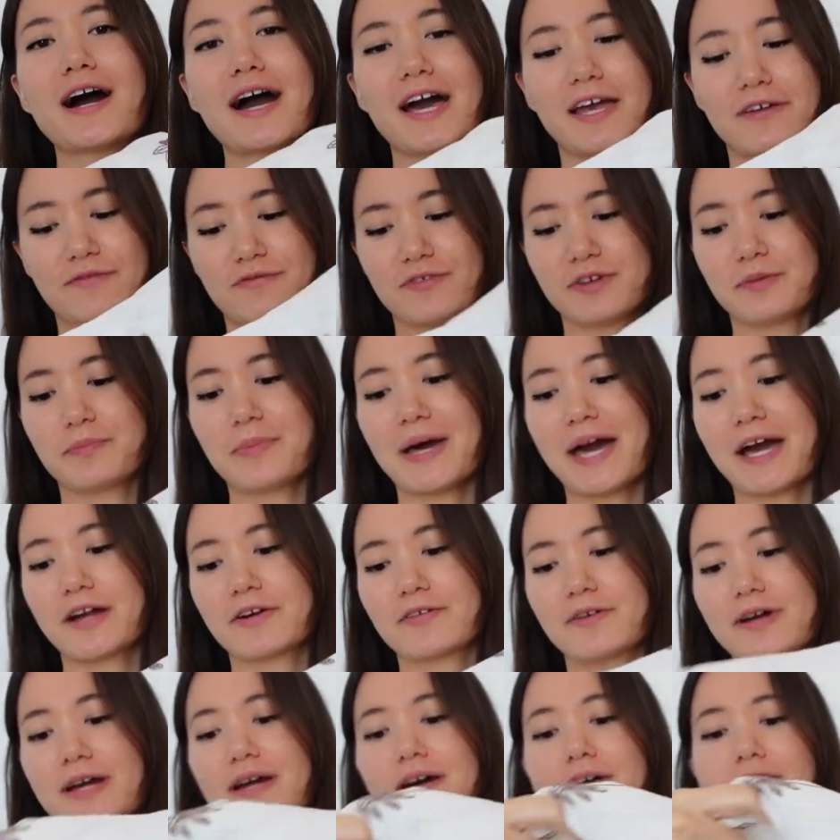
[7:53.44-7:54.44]
ivory
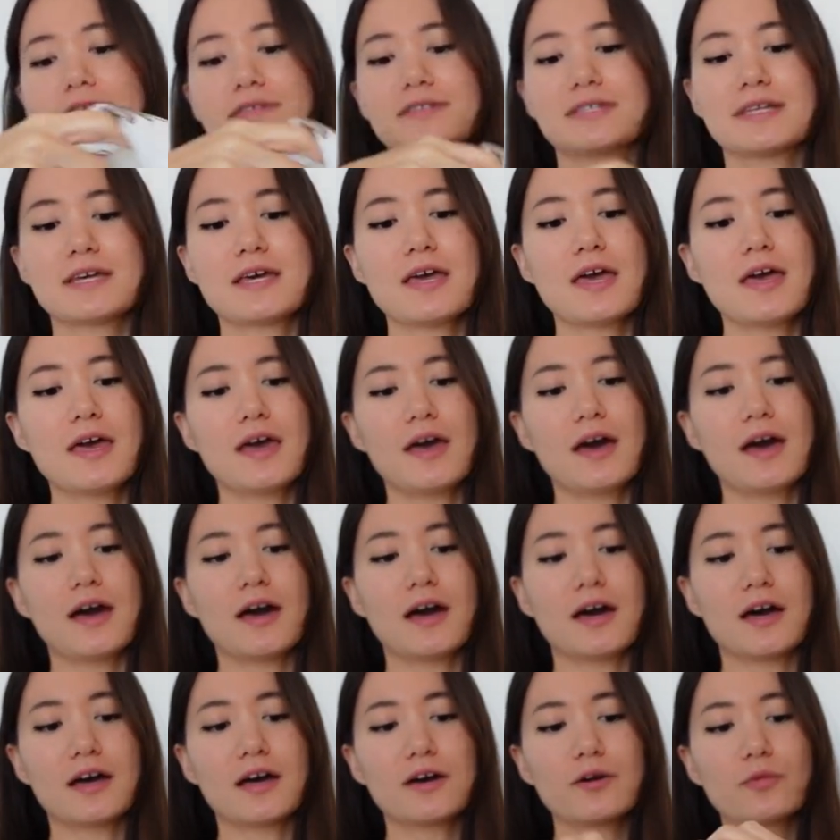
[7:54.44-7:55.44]
background
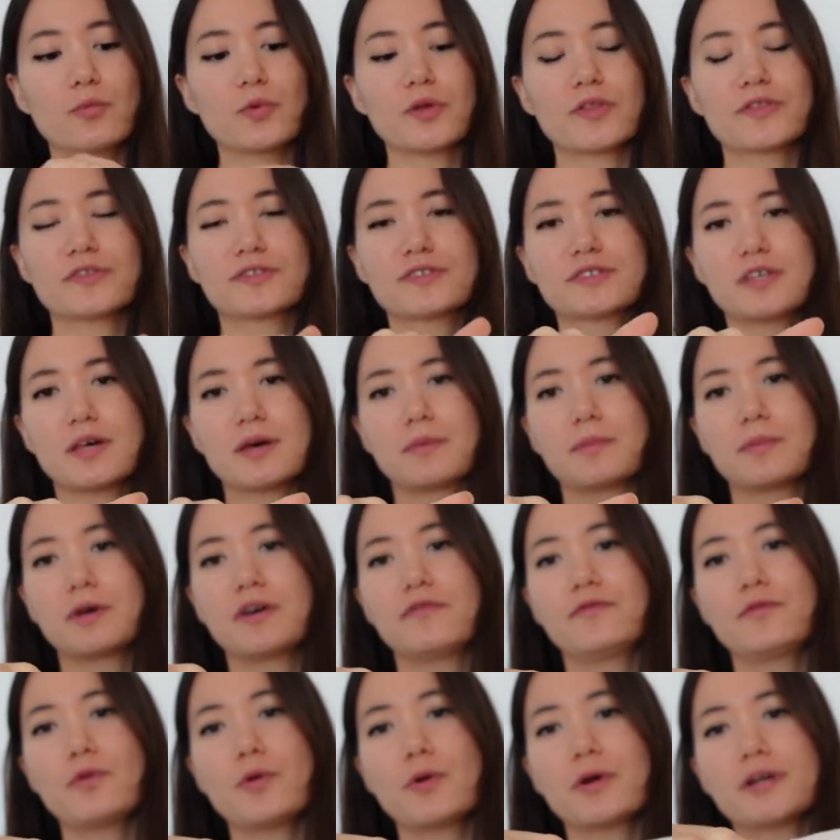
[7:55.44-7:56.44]
with some
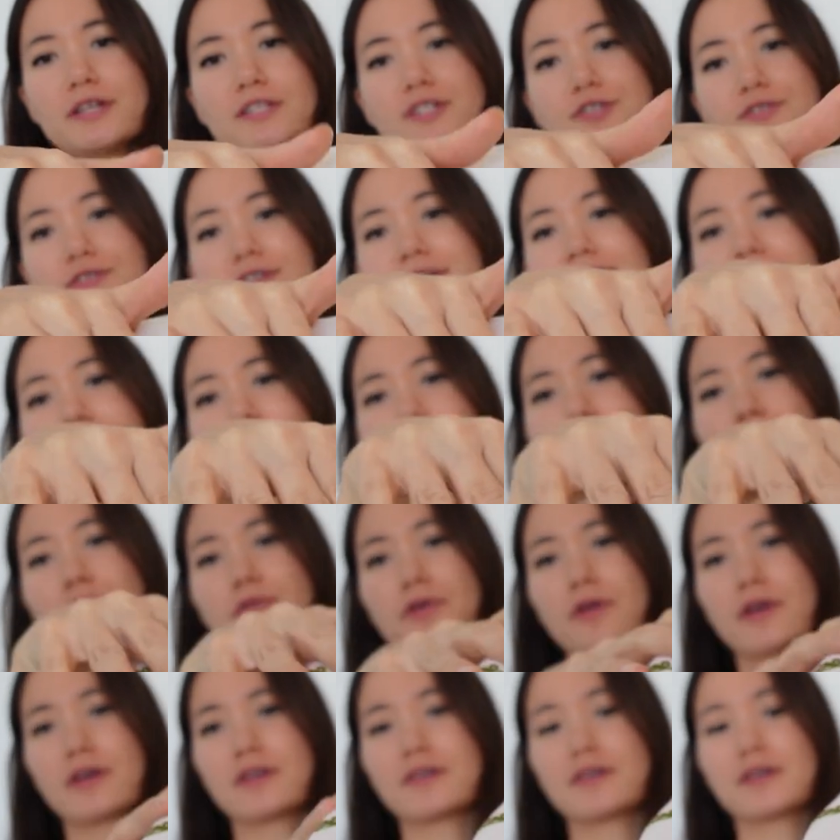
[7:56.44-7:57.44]
forest green
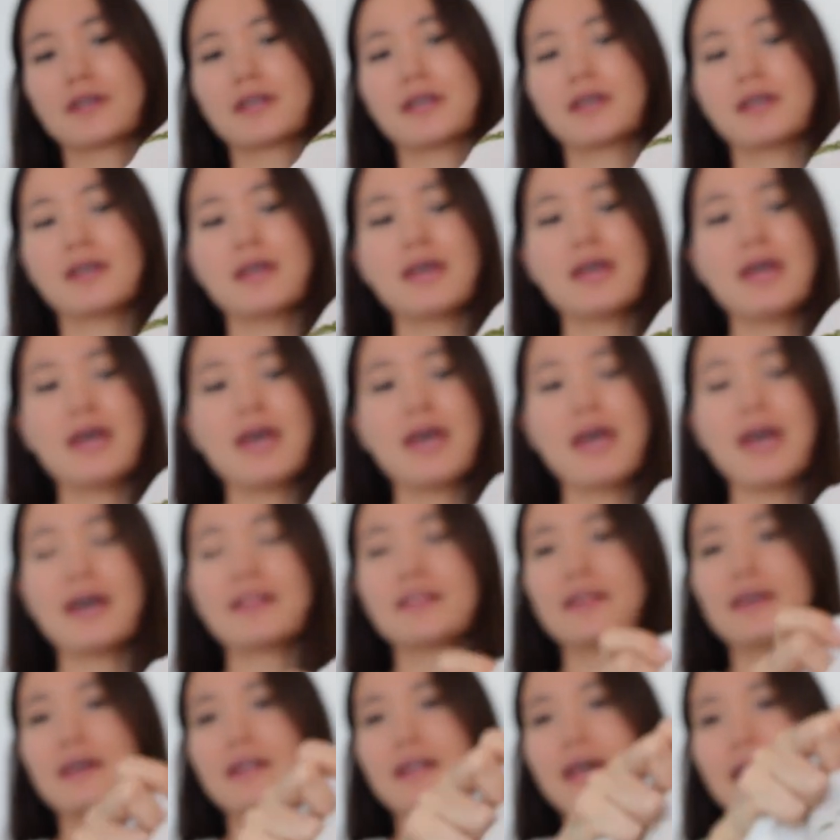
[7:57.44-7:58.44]
embroidery. And
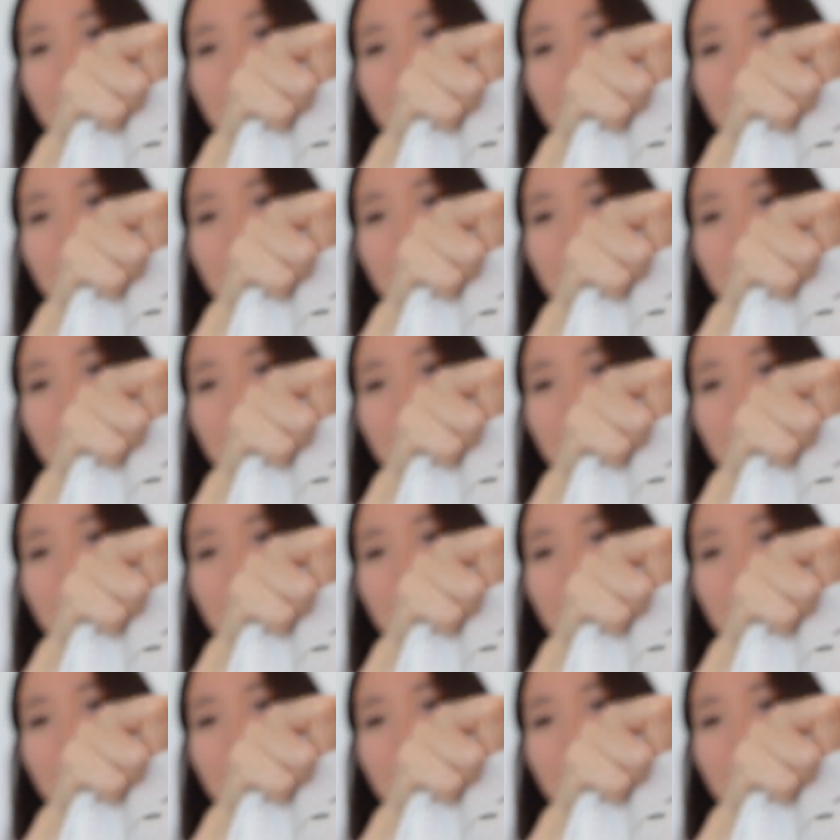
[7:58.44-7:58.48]
then